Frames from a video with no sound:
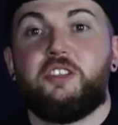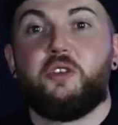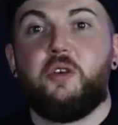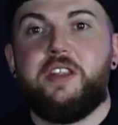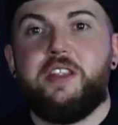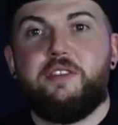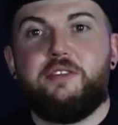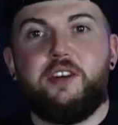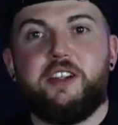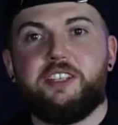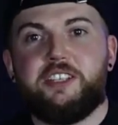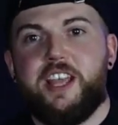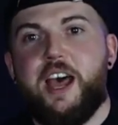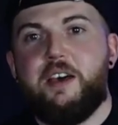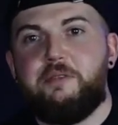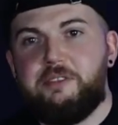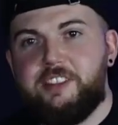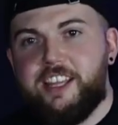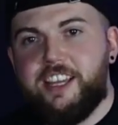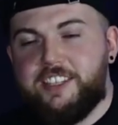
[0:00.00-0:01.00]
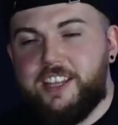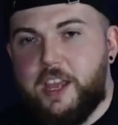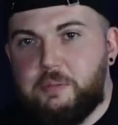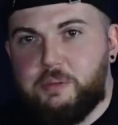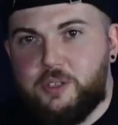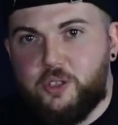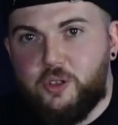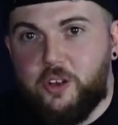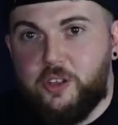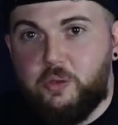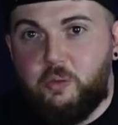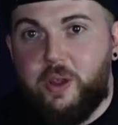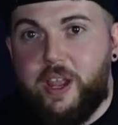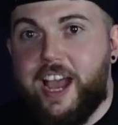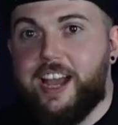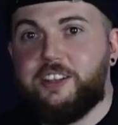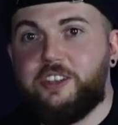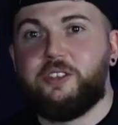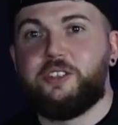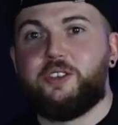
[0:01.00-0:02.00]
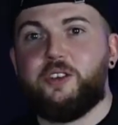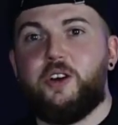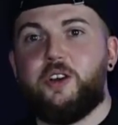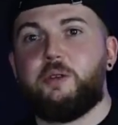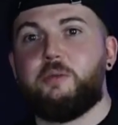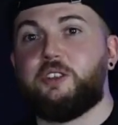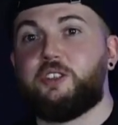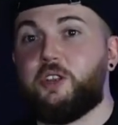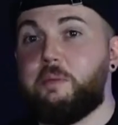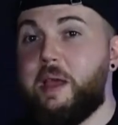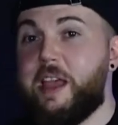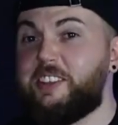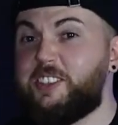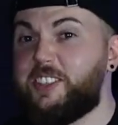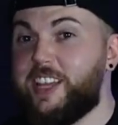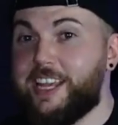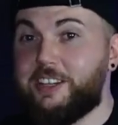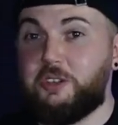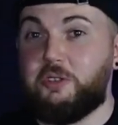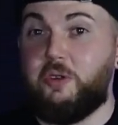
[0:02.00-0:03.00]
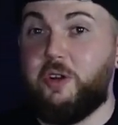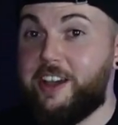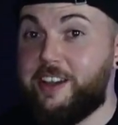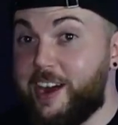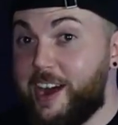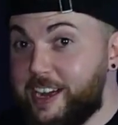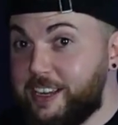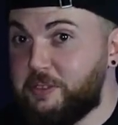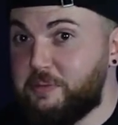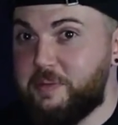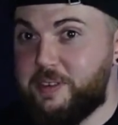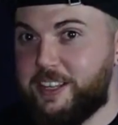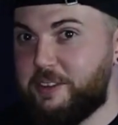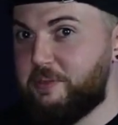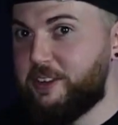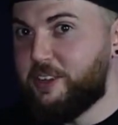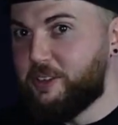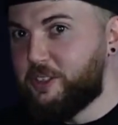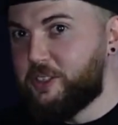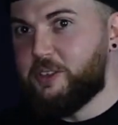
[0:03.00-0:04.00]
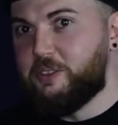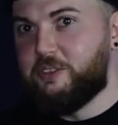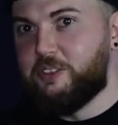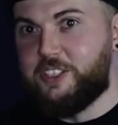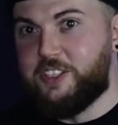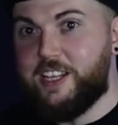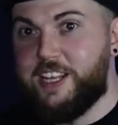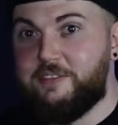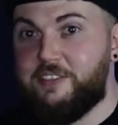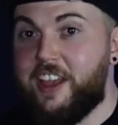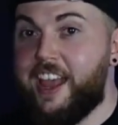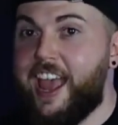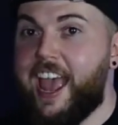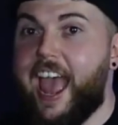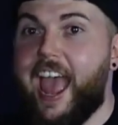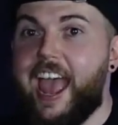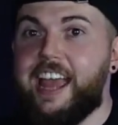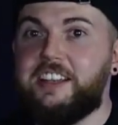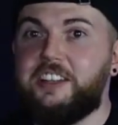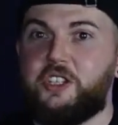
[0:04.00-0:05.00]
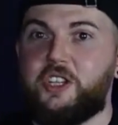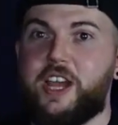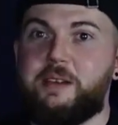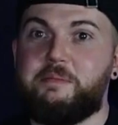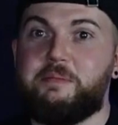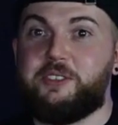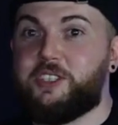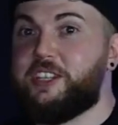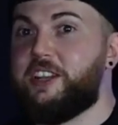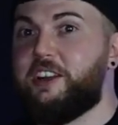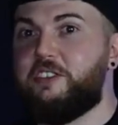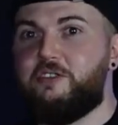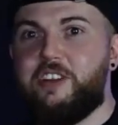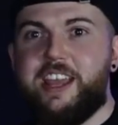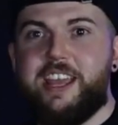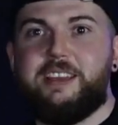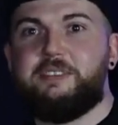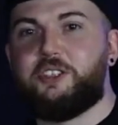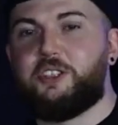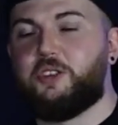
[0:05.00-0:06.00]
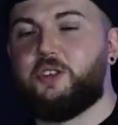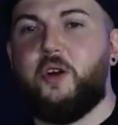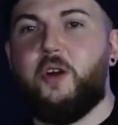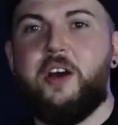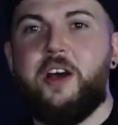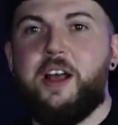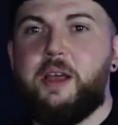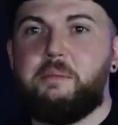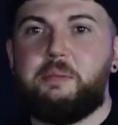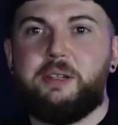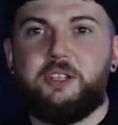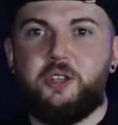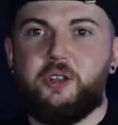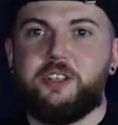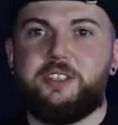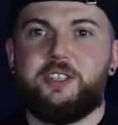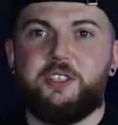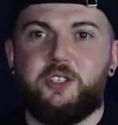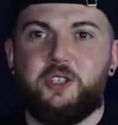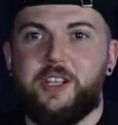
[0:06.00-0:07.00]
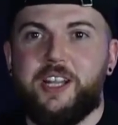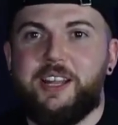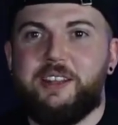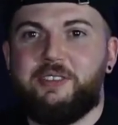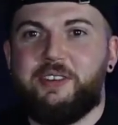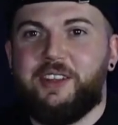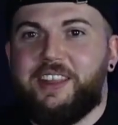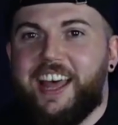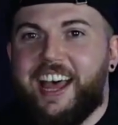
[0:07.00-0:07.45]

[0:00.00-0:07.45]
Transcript: So, in the first half of this episode, we actually talk about some sexual harassment that we used to receive in gyms and at raves, so be sure to tune in for